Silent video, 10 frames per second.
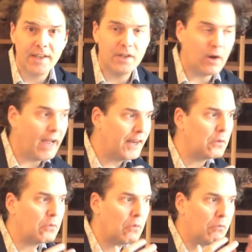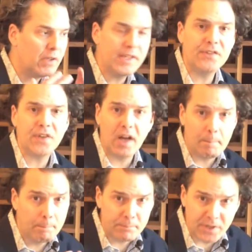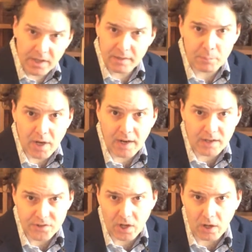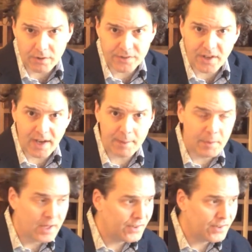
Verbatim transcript: You know, I don't release a ton of products all the time.